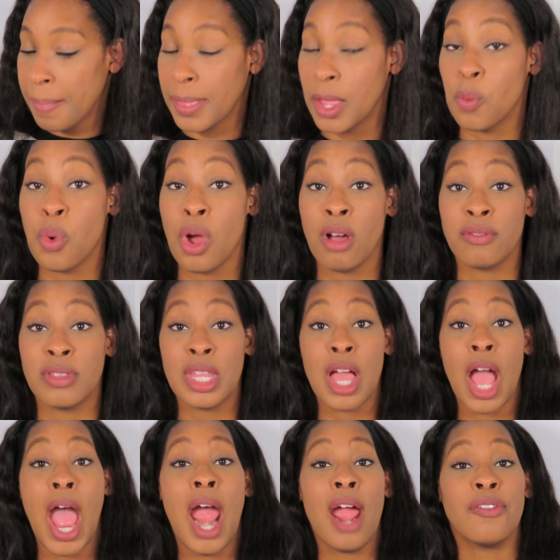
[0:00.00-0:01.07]
Well,
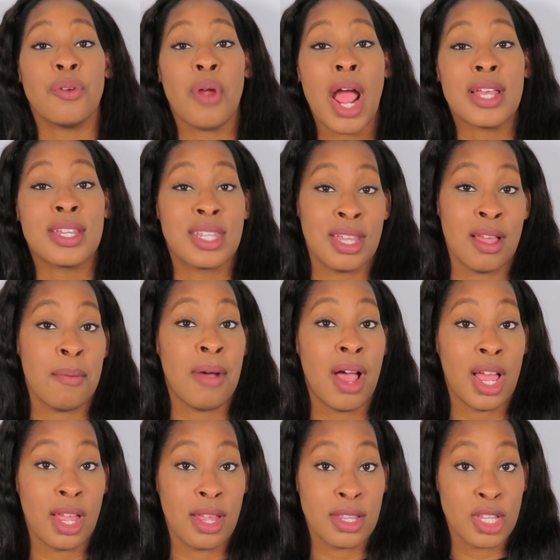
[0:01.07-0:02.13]
after I sent
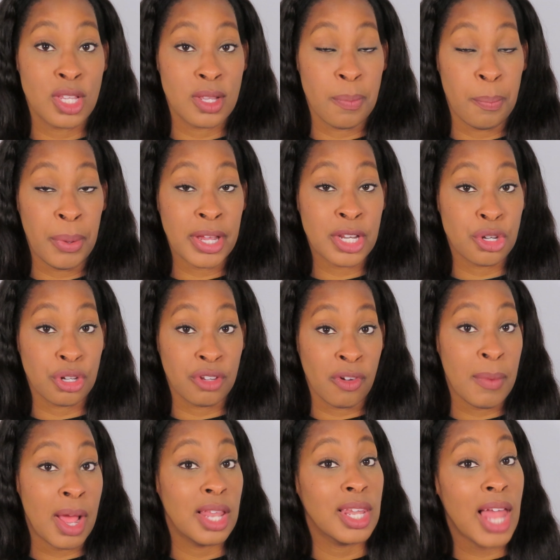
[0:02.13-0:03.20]
my pictures for
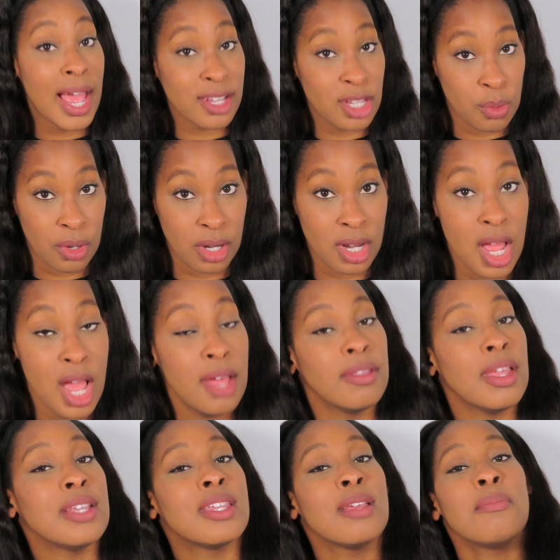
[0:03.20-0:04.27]
my last one,
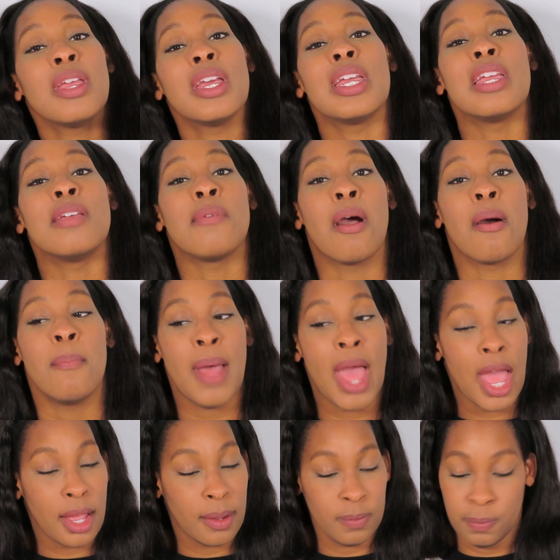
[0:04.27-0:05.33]
they sent me an email
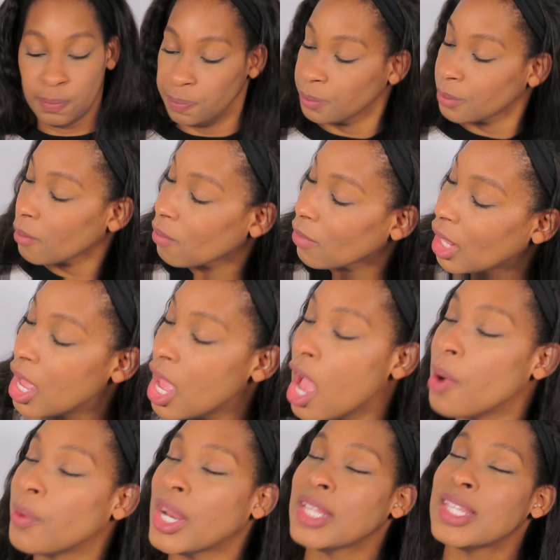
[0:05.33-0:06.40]
back.
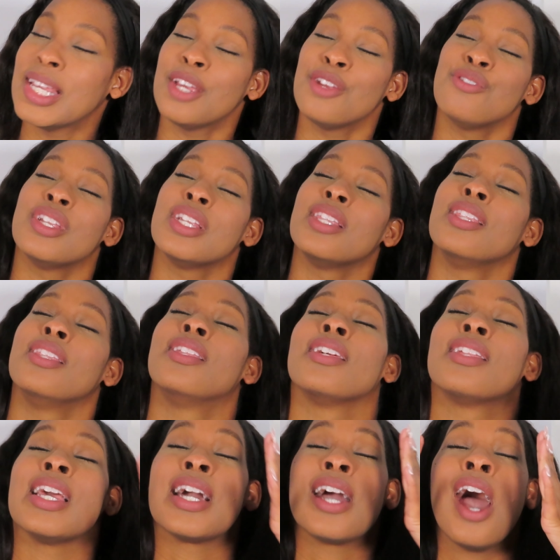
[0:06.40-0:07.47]
And when I tell you
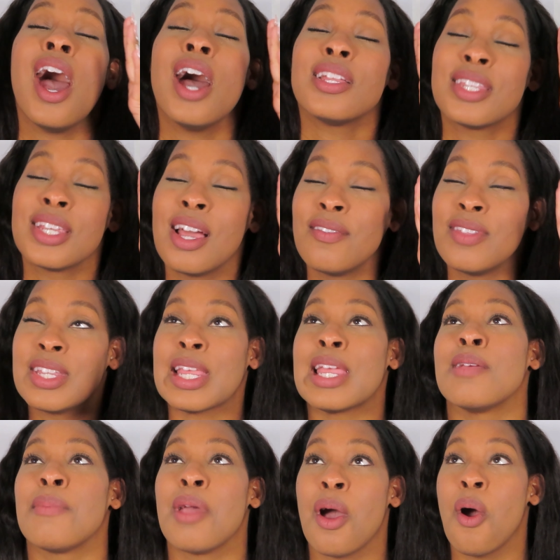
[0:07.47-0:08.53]
the content of this
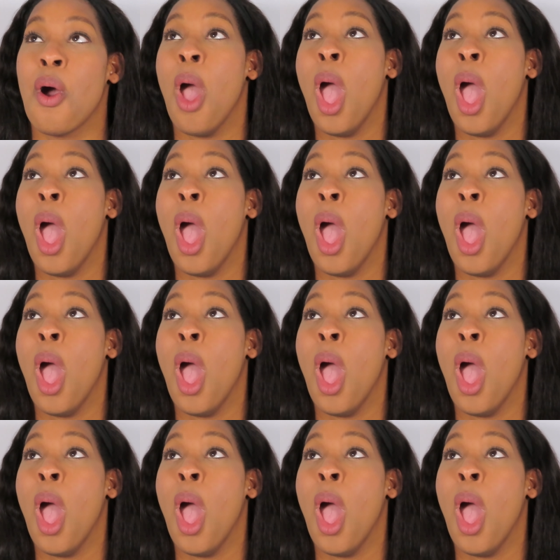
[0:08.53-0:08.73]
email